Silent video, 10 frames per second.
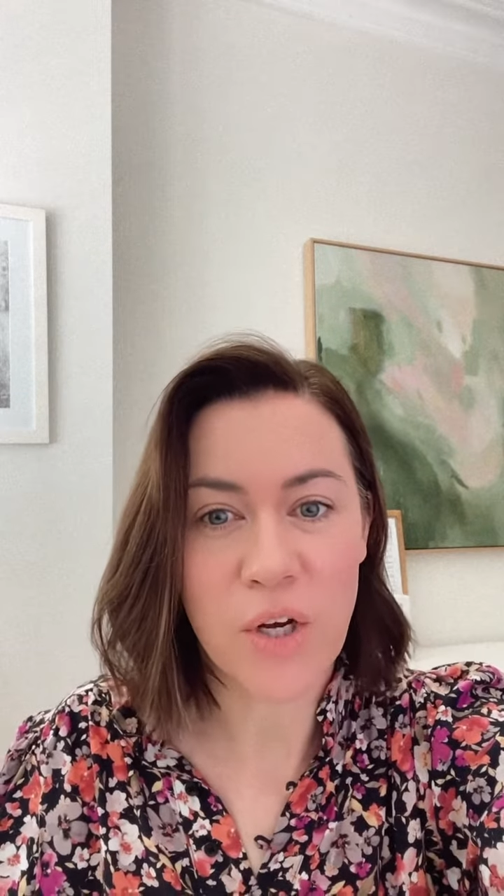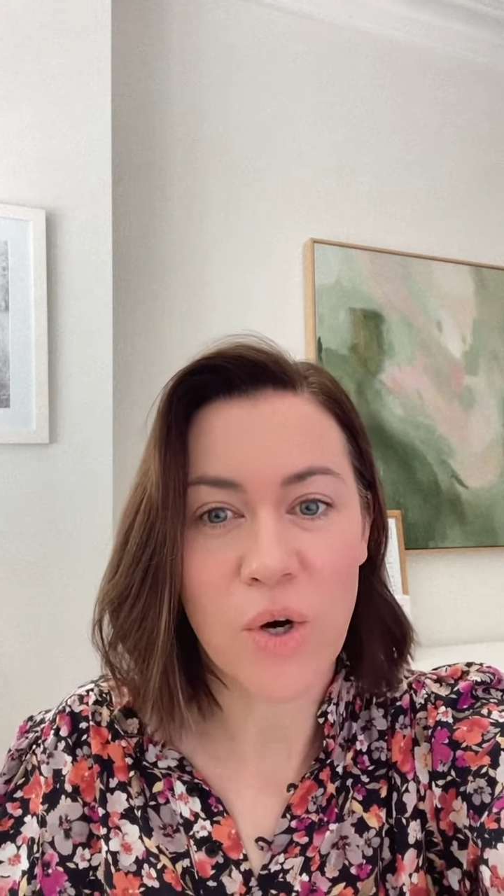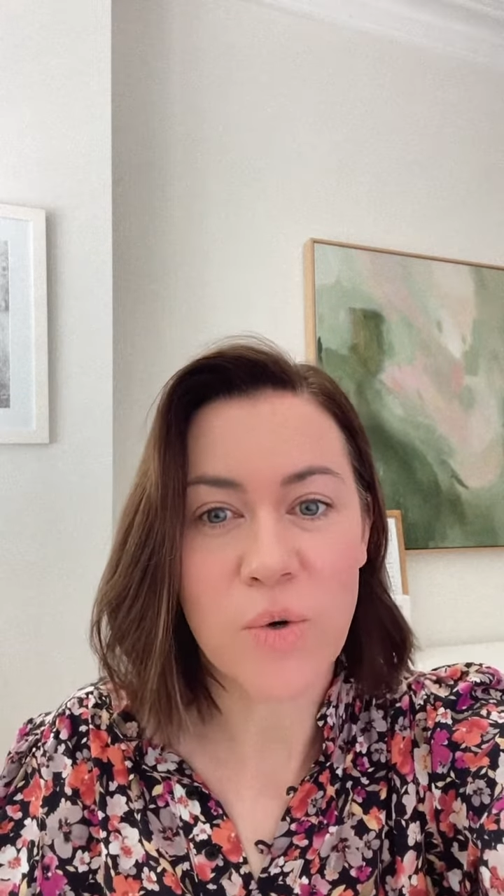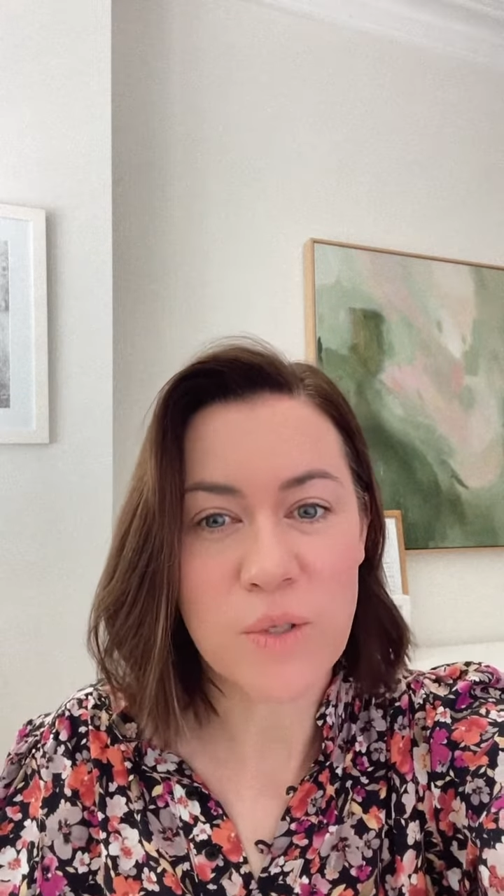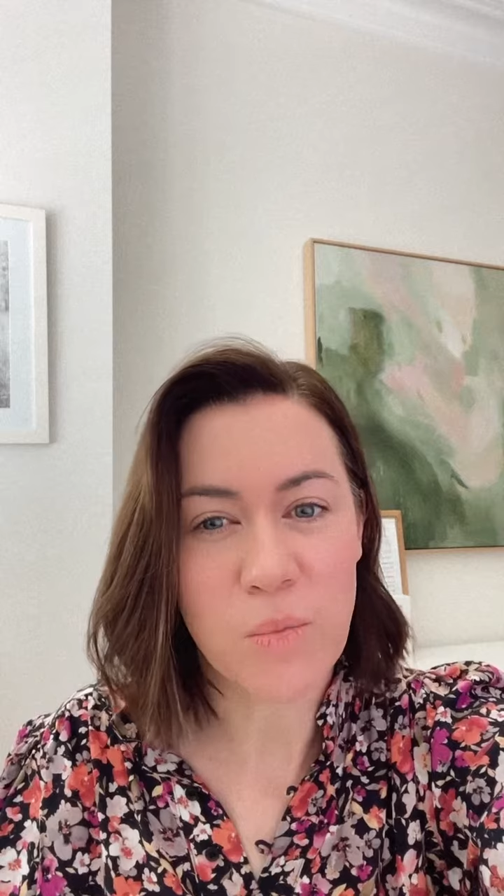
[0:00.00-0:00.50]

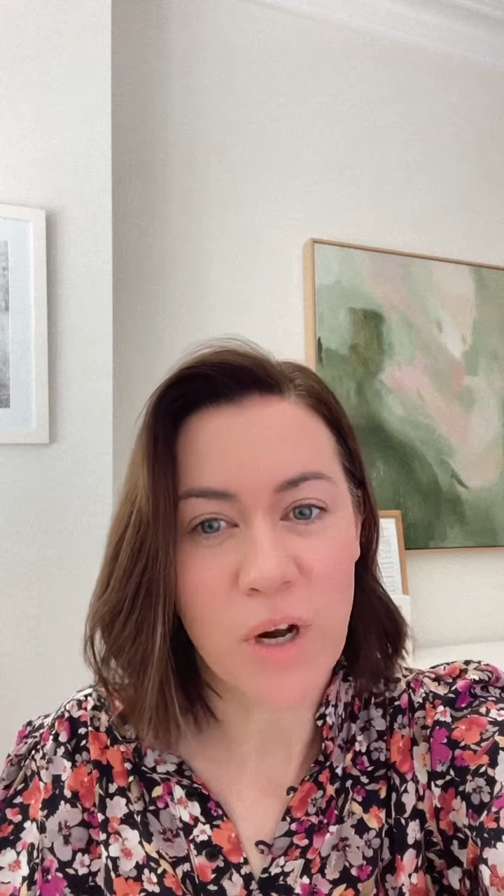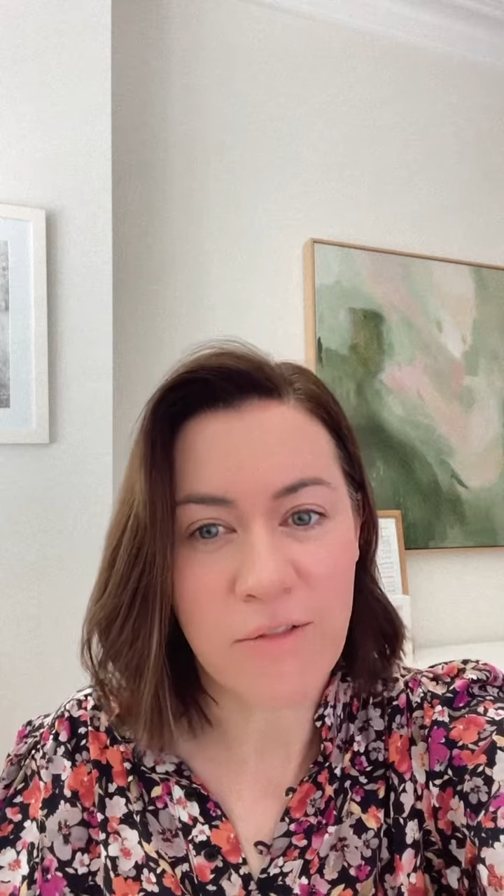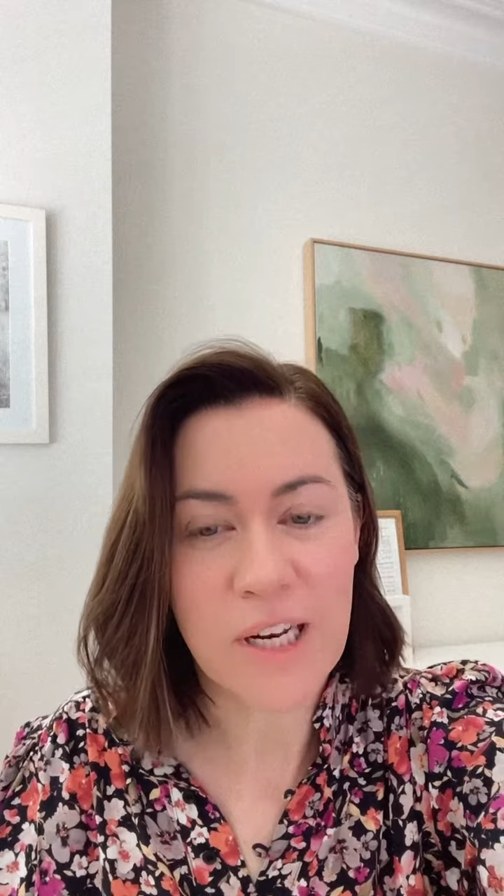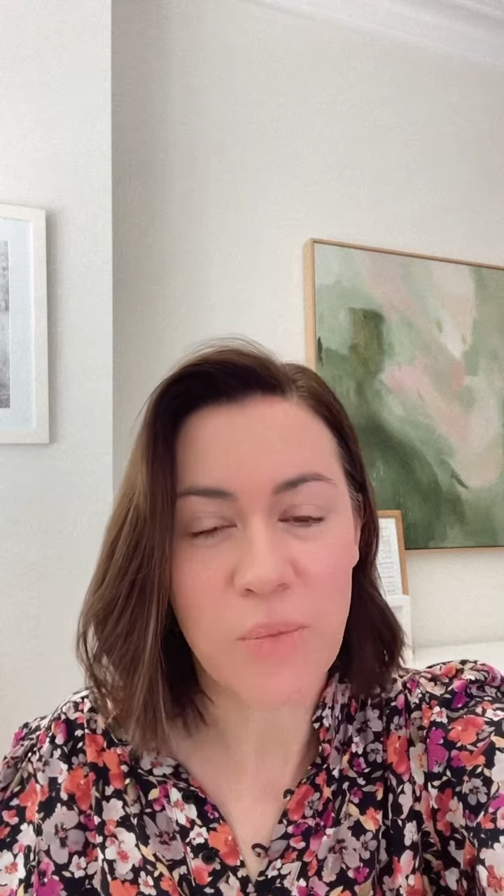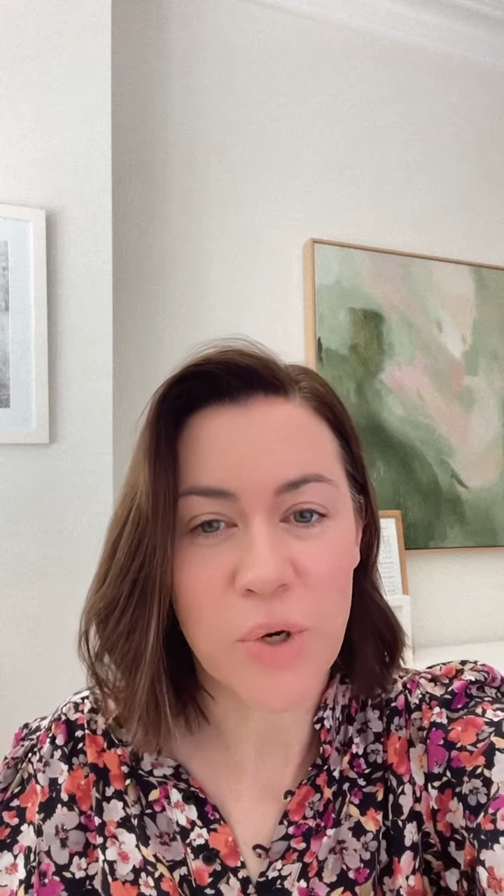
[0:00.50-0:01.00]
goals and what I
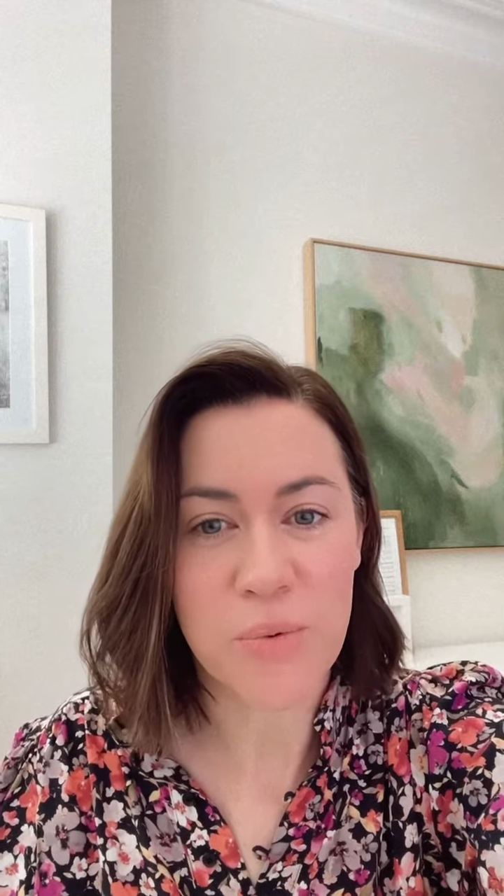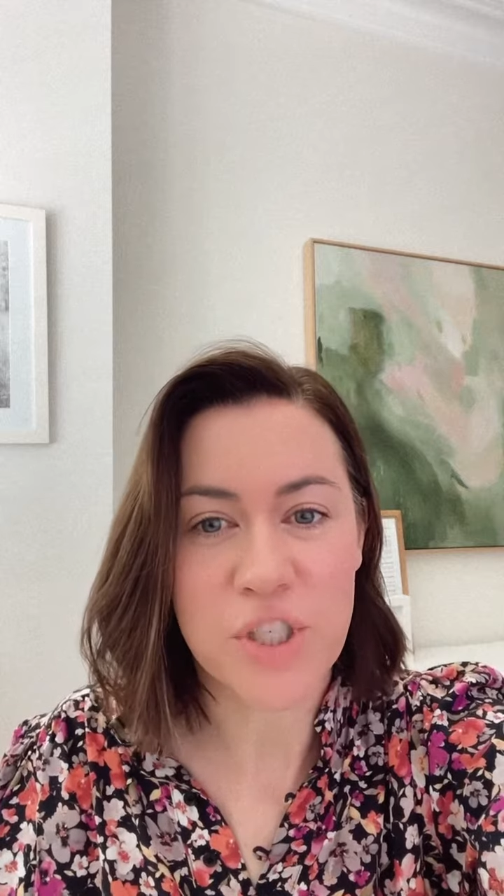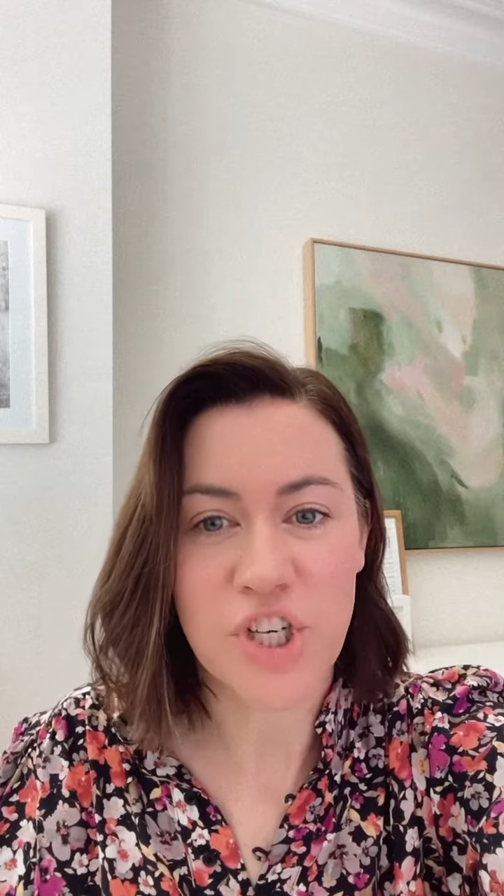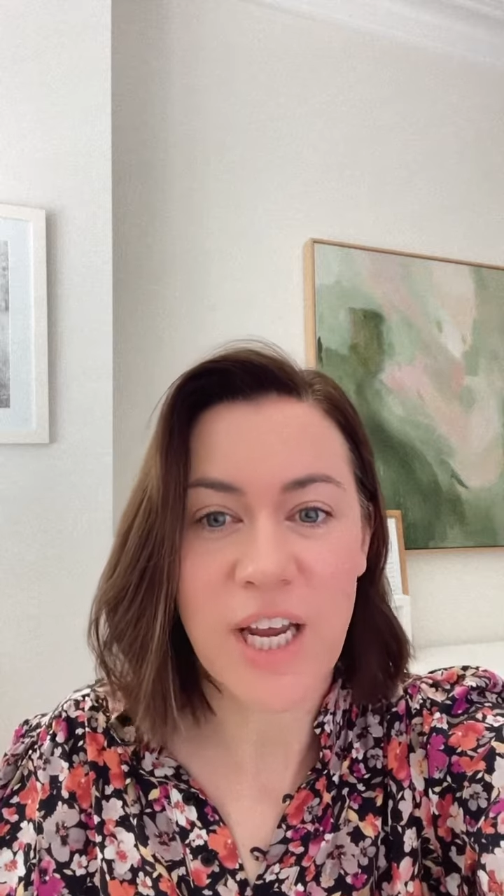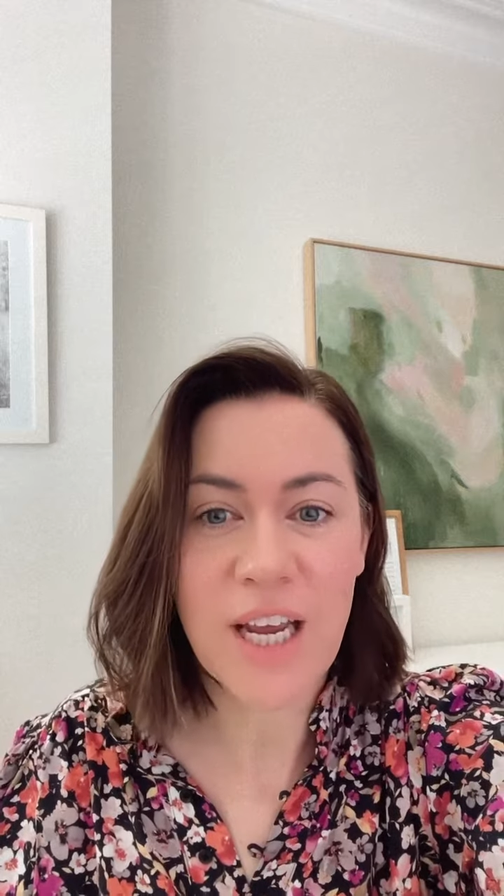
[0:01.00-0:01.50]
really want to
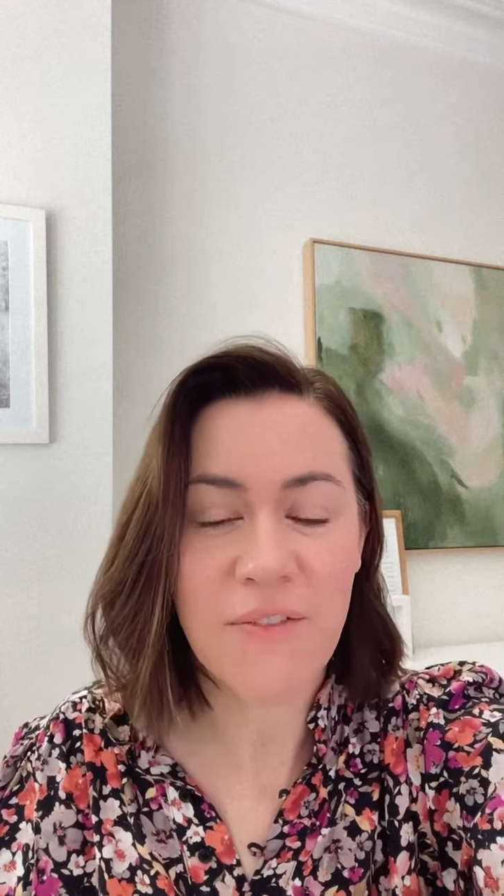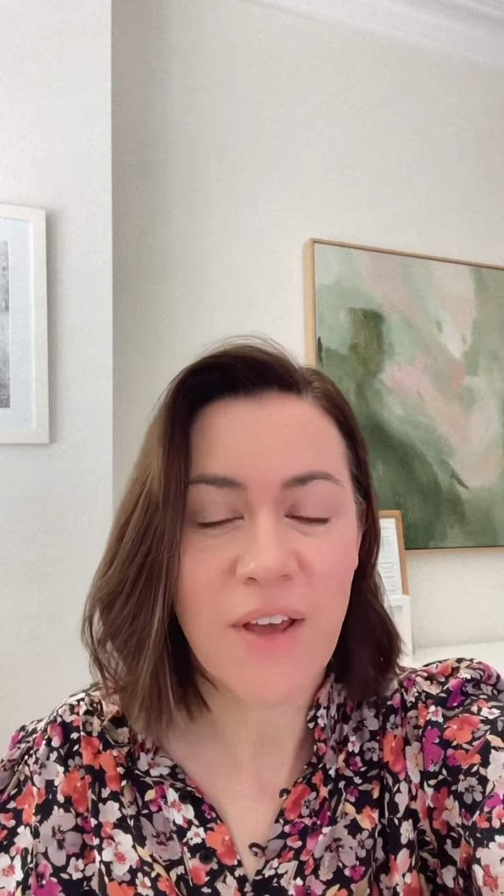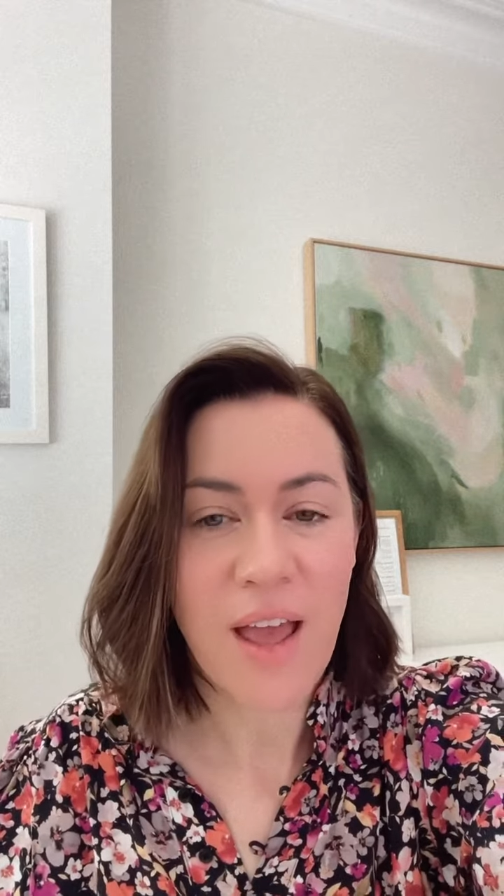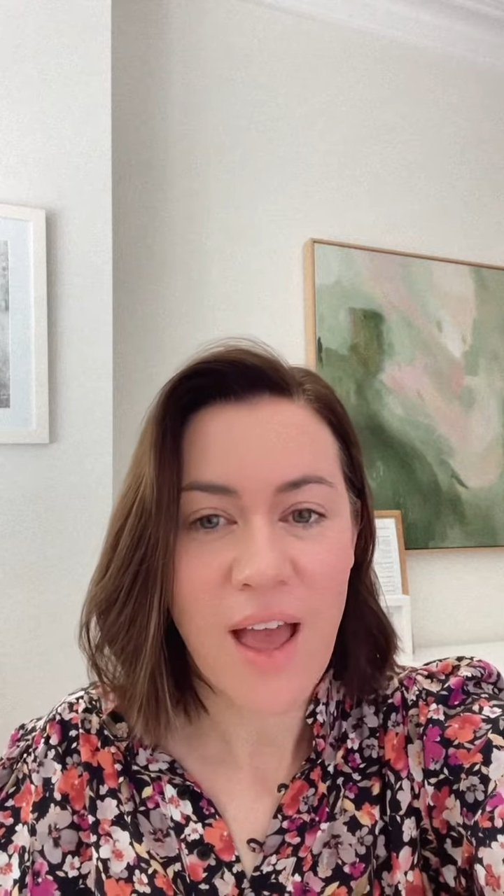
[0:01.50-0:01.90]
achieve.